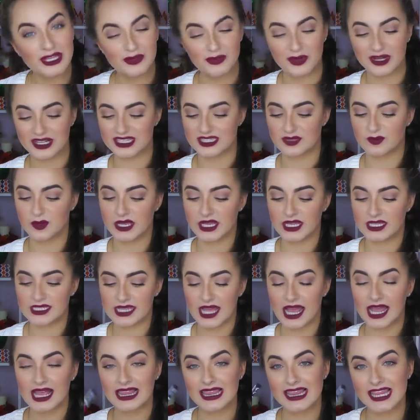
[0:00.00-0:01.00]
ones
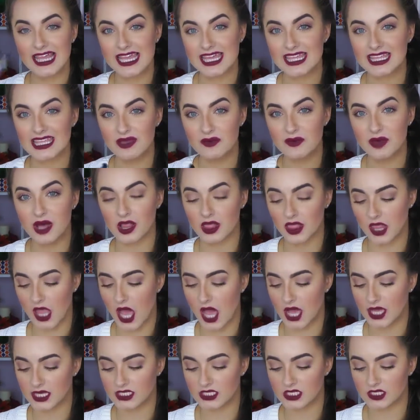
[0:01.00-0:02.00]
because I like them a
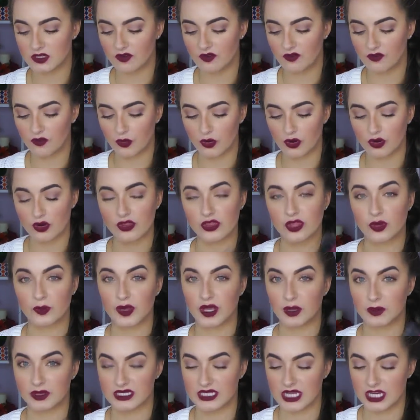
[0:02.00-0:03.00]
lot for their
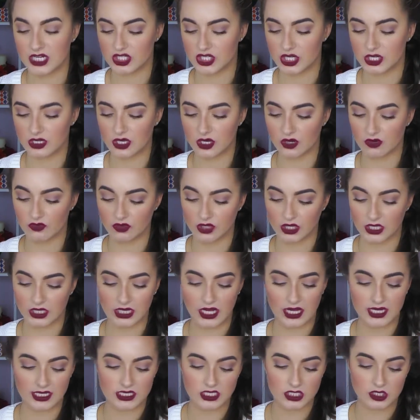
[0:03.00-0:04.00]
pigmentation. They're really
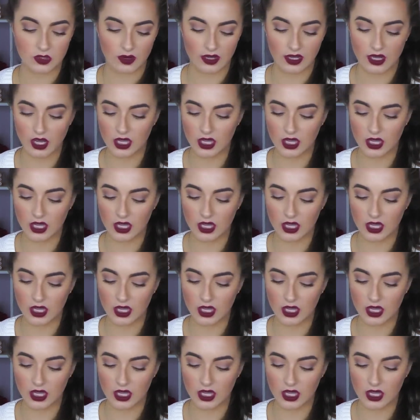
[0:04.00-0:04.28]
nice. So I